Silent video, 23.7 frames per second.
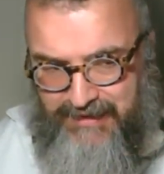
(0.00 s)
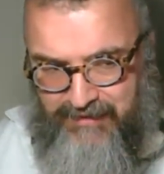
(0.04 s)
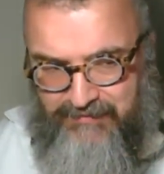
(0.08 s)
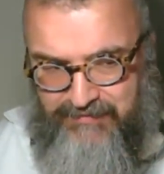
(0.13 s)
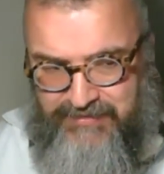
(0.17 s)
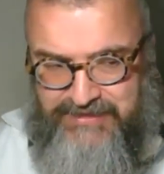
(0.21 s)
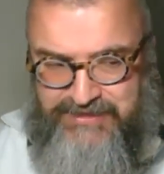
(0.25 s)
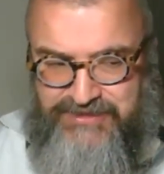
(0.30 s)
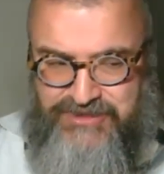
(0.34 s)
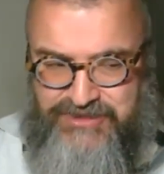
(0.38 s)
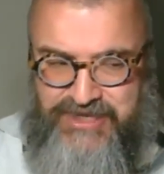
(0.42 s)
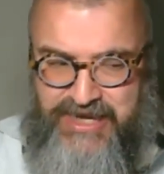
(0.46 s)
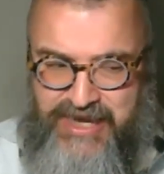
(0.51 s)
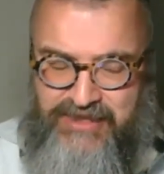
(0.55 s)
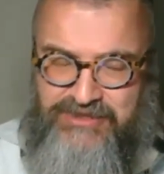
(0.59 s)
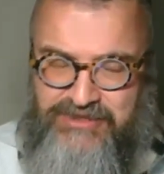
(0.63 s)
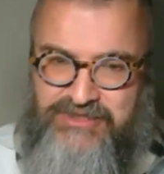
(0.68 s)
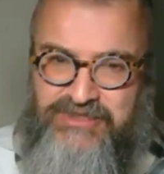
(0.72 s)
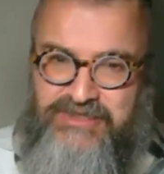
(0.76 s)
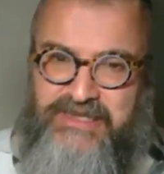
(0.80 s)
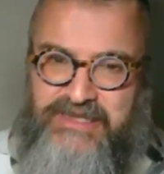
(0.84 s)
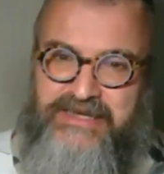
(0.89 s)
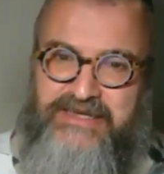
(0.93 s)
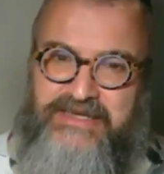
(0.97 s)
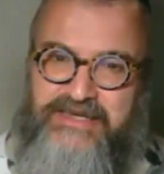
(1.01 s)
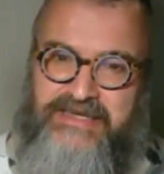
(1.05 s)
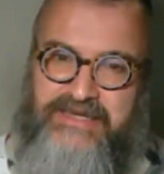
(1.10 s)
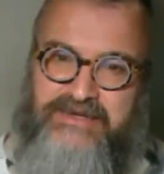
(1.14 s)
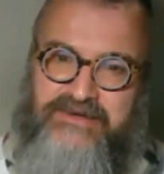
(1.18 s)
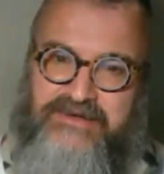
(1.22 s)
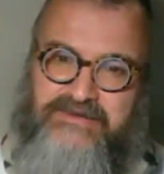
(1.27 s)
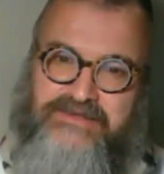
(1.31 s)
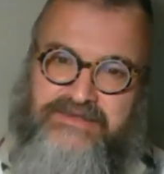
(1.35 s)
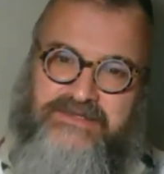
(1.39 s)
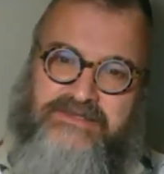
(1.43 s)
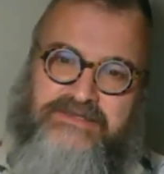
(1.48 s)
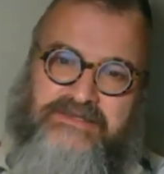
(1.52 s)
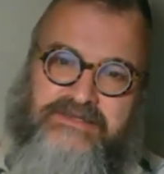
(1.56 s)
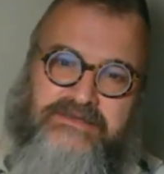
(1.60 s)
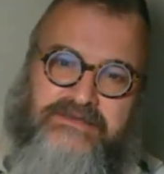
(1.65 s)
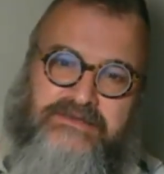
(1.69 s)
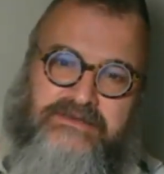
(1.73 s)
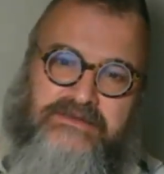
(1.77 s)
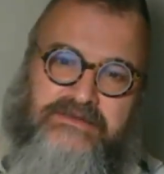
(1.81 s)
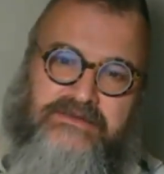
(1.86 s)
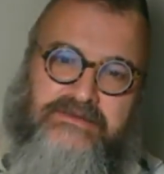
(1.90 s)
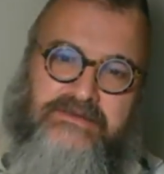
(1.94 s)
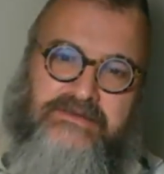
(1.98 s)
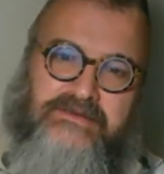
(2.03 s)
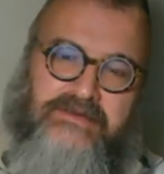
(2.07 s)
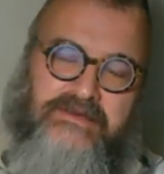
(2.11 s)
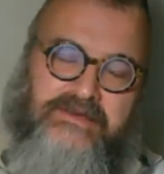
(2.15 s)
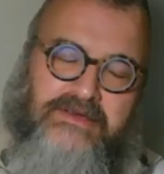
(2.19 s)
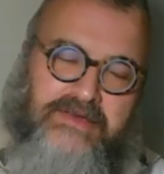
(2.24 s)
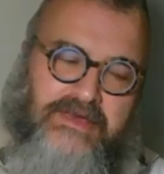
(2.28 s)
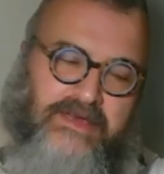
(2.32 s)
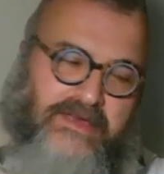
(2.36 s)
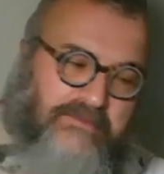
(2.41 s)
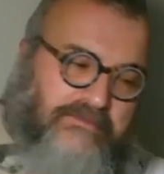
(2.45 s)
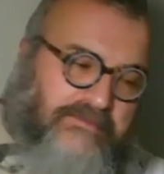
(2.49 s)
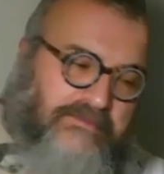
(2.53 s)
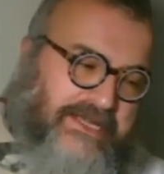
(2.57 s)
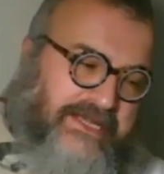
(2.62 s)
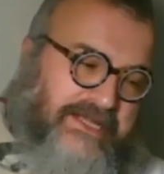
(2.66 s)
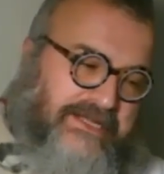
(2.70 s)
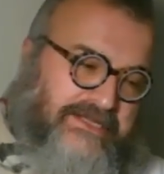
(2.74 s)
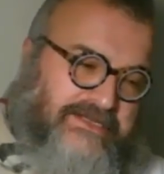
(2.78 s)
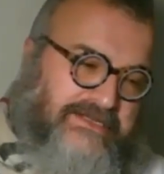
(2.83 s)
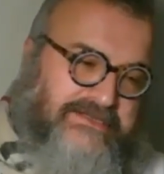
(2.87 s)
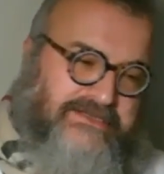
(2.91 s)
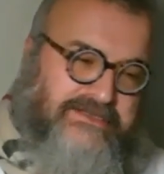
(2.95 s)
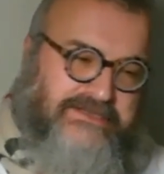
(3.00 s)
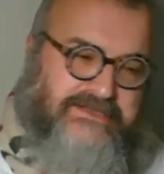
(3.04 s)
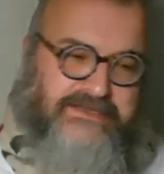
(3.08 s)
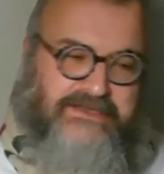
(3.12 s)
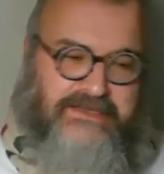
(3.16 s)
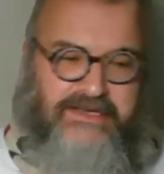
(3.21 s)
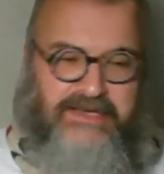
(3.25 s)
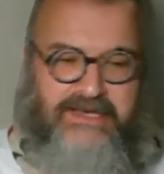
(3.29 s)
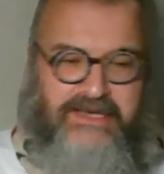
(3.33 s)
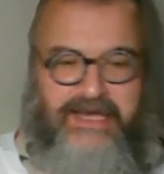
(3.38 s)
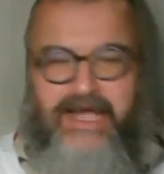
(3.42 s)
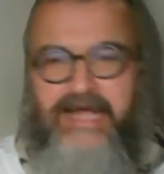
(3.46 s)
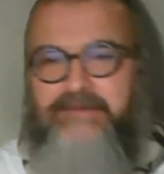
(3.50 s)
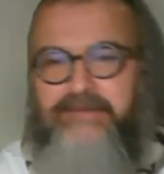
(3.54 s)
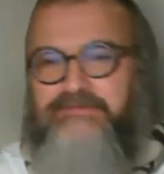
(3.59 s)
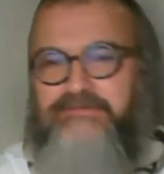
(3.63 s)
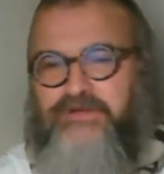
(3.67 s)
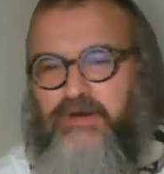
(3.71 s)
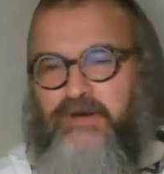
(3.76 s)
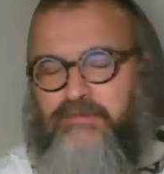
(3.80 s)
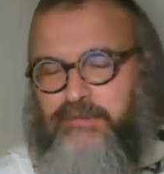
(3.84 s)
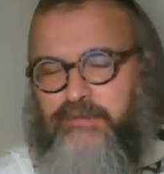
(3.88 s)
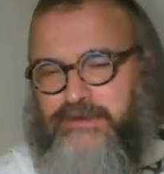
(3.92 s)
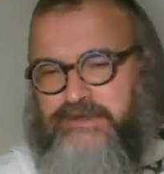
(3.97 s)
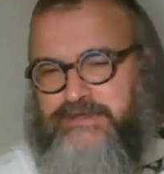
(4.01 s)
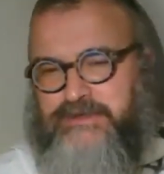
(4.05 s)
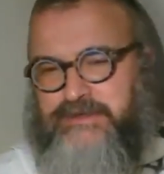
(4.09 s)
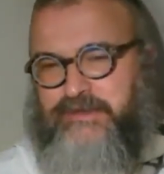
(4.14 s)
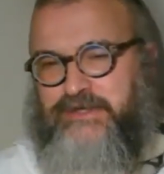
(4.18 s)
of this challenge in later years, because Chaim Topol,